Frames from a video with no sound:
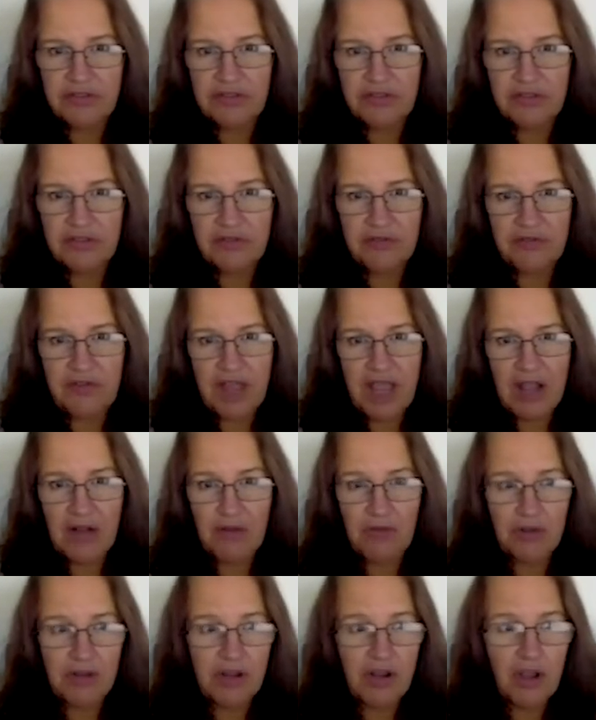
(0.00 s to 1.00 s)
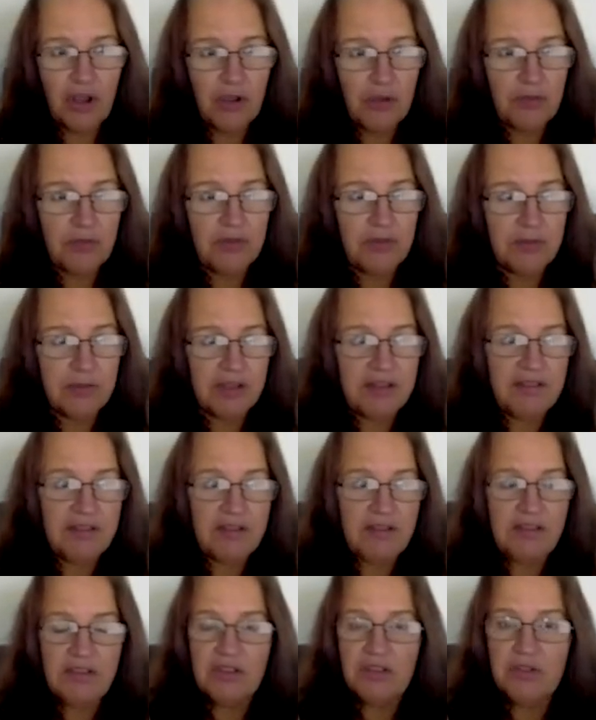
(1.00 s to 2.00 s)
just found and hoped that
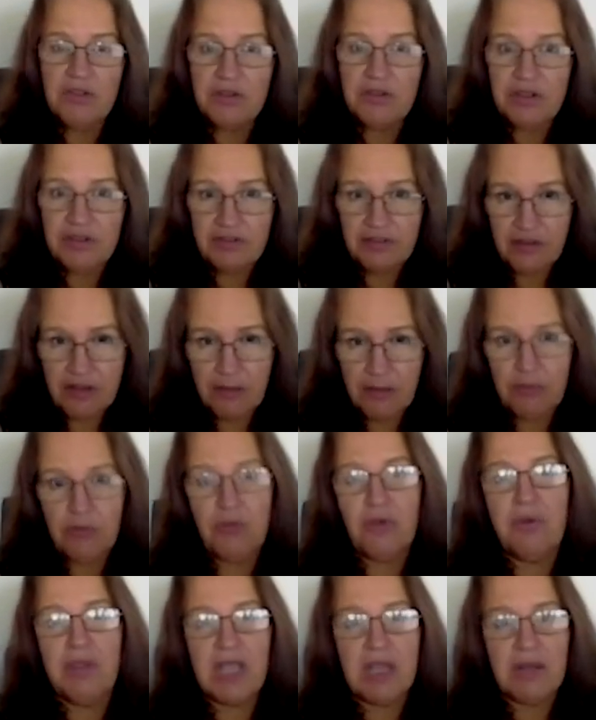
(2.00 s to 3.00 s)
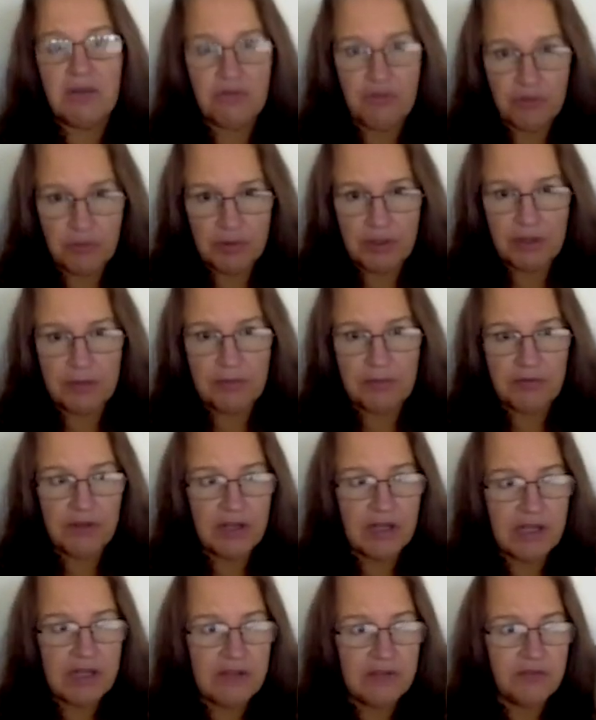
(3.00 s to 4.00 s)
by setting a good example, going out to work,
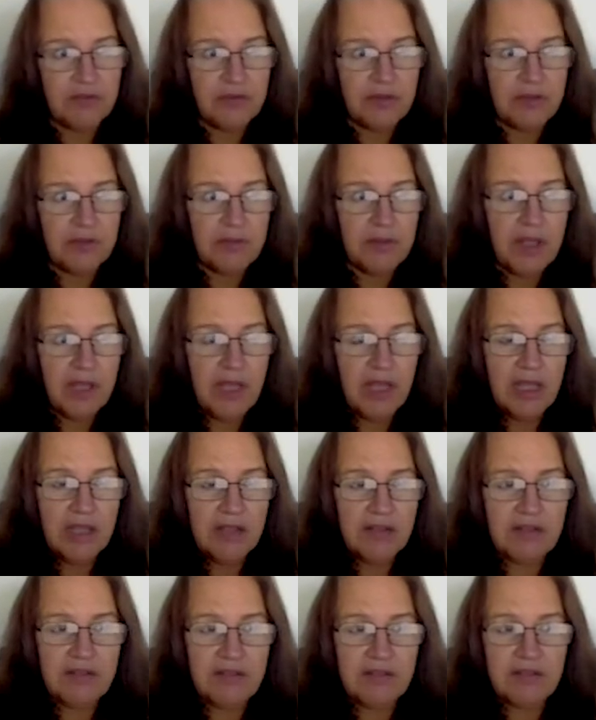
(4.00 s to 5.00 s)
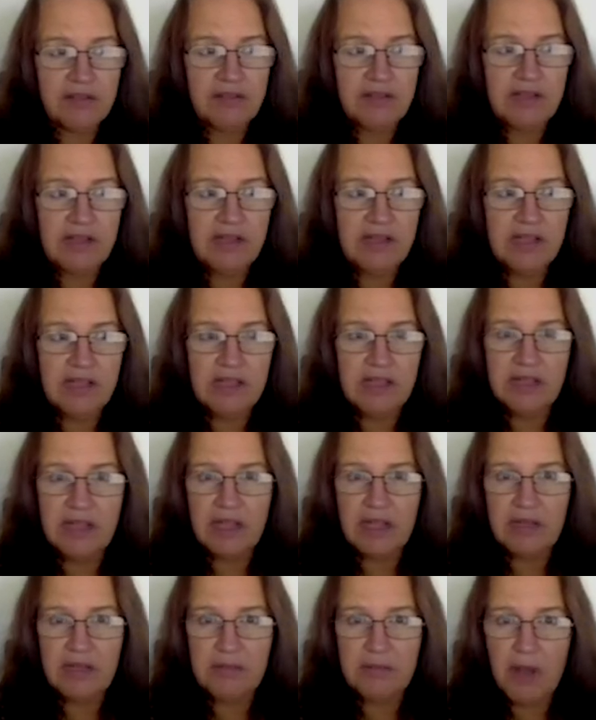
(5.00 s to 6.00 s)
providing for them, succeeding
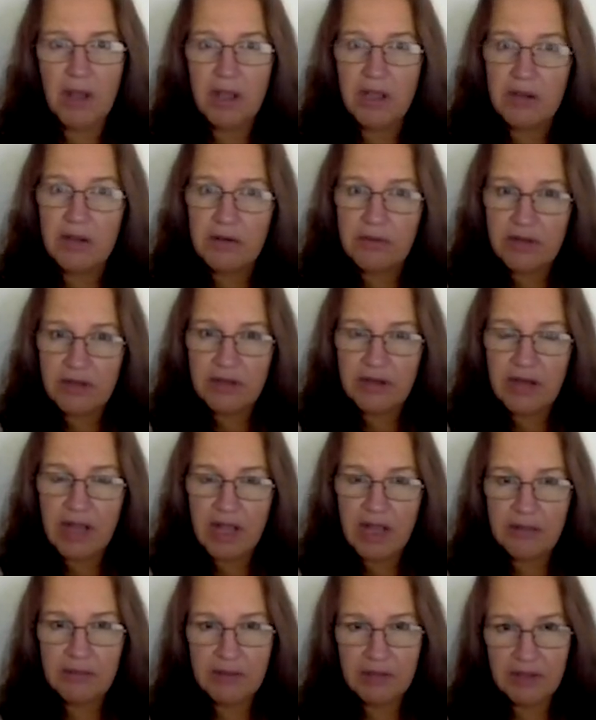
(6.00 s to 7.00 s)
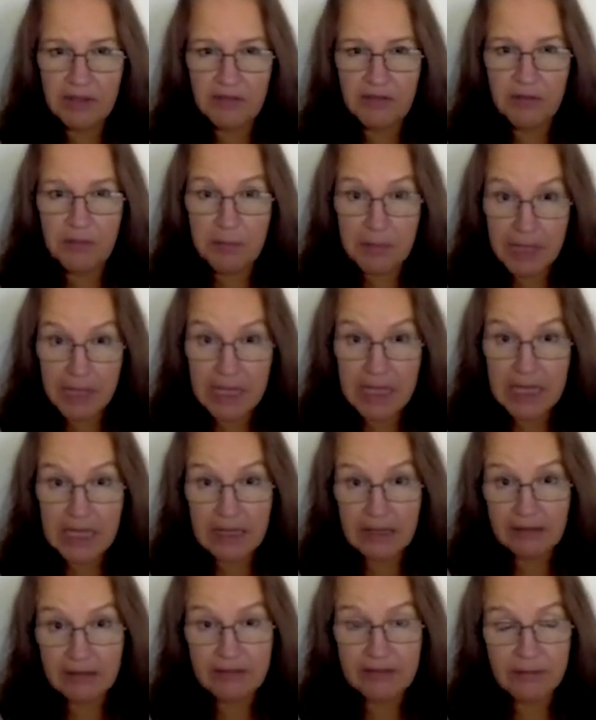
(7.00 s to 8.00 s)
in my career and giving
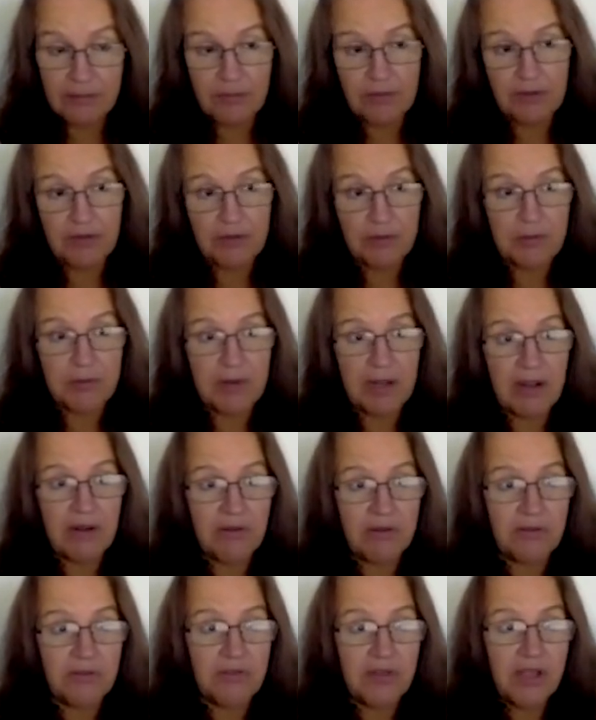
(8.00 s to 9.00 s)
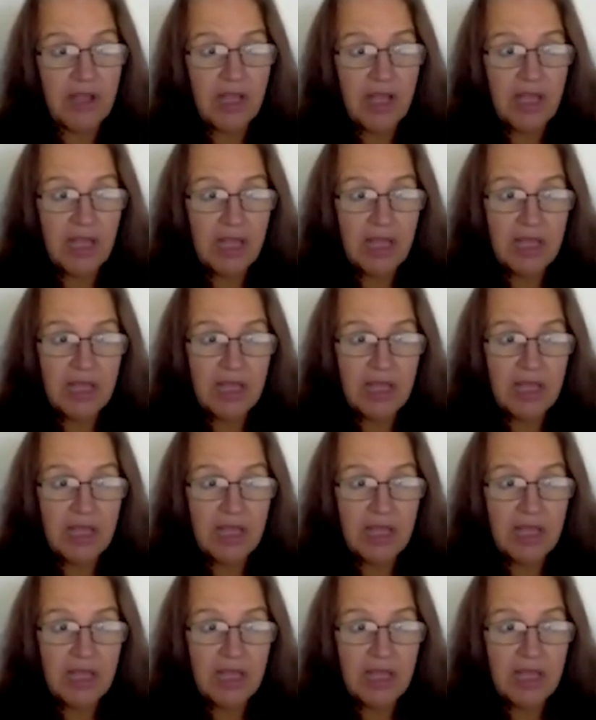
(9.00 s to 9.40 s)
me something to be proud of,